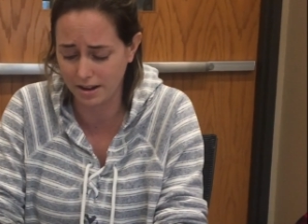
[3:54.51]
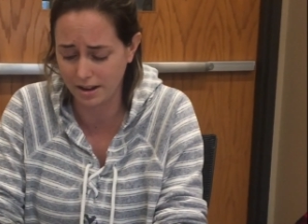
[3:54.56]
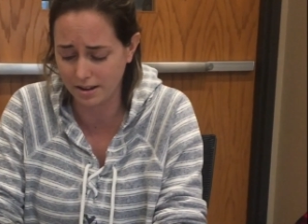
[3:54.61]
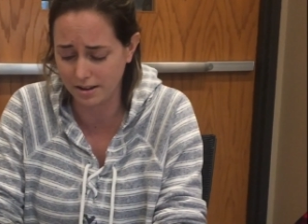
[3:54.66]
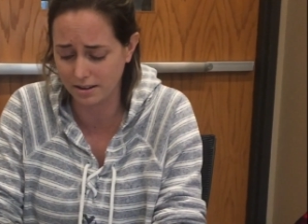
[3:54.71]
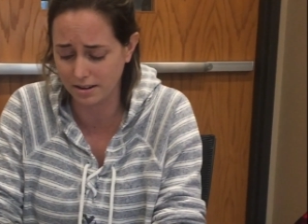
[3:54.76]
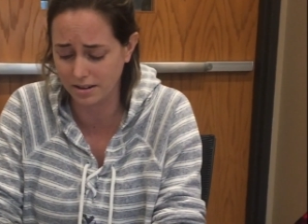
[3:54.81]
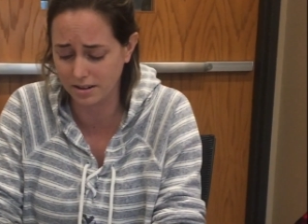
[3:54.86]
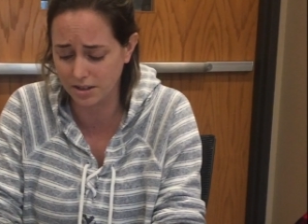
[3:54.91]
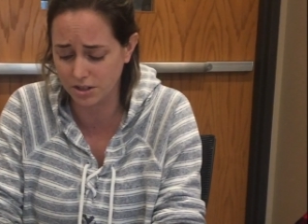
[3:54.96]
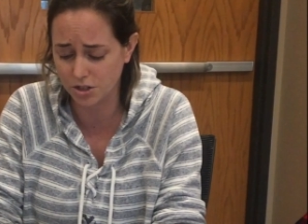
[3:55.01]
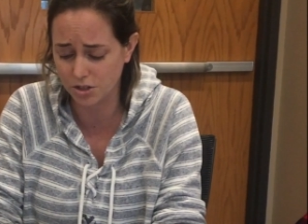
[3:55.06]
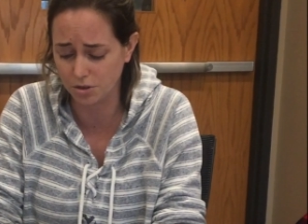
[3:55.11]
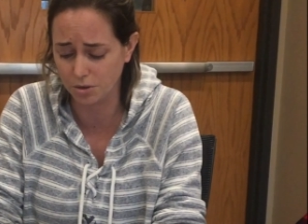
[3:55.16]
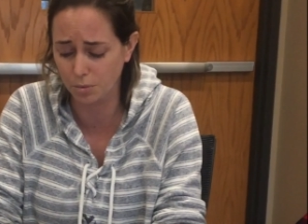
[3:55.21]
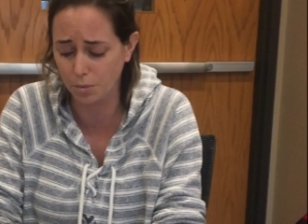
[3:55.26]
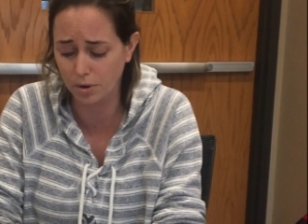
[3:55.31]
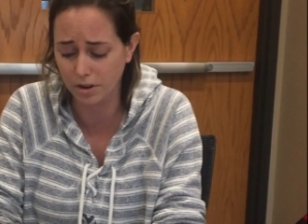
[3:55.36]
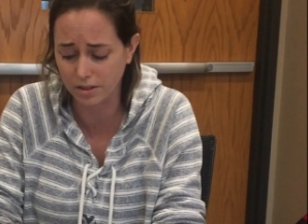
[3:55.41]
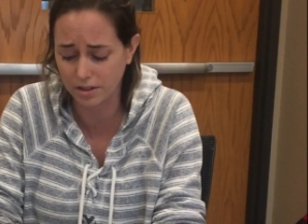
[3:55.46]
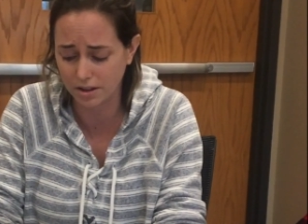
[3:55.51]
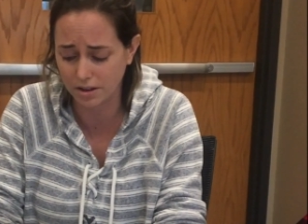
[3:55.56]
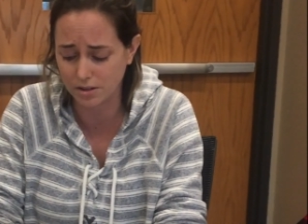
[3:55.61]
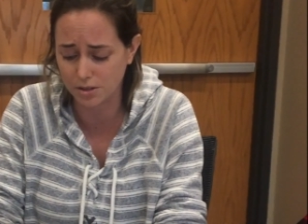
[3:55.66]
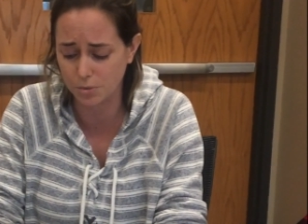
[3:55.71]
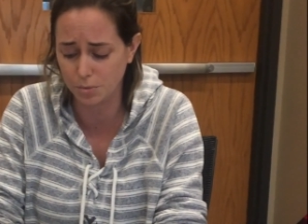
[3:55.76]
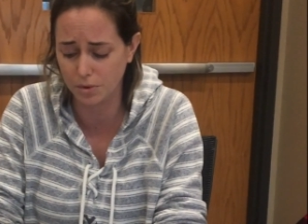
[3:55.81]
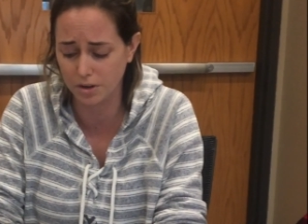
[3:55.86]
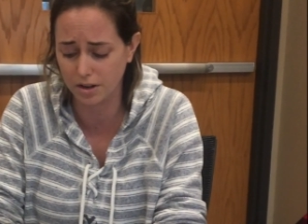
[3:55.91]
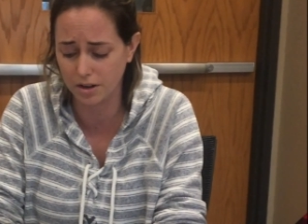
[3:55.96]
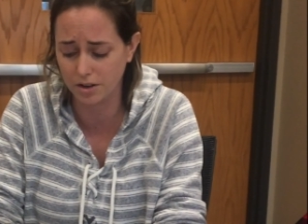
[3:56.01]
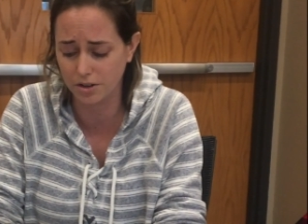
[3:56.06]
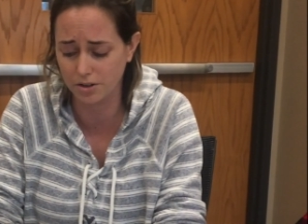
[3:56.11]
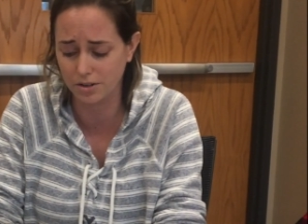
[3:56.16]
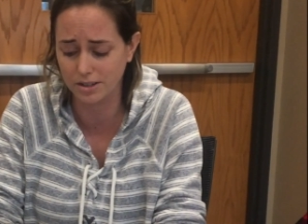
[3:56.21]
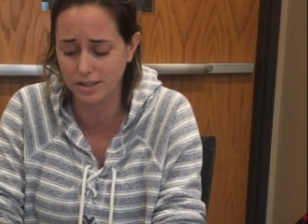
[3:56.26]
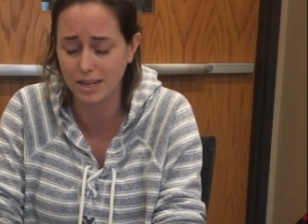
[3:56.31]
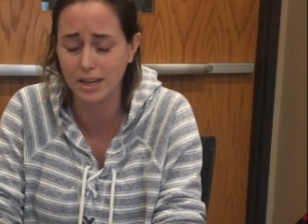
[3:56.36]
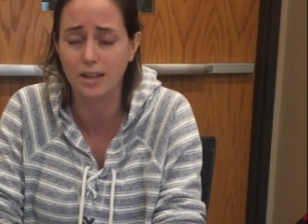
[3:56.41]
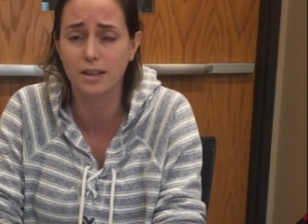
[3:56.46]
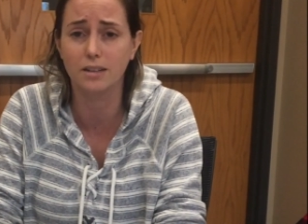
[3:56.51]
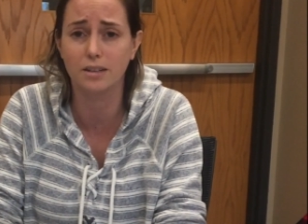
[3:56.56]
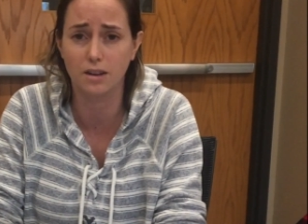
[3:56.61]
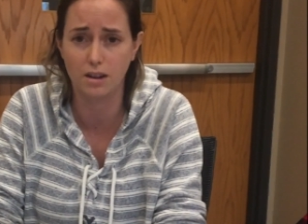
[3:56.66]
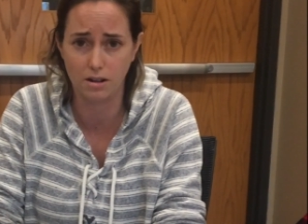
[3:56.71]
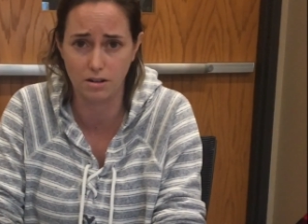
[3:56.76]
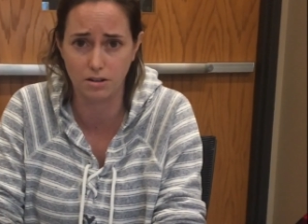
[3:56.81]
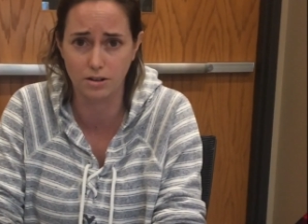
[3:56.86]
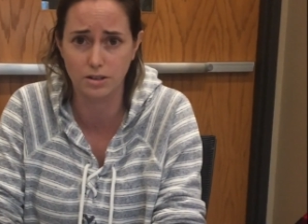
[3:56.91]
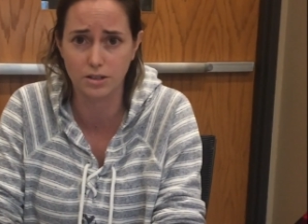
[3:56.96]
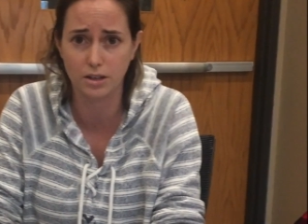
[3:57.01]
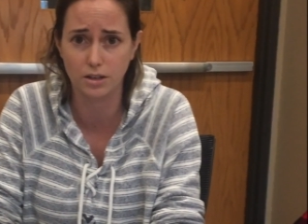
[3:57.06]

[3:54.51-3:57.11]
and an additional $1,110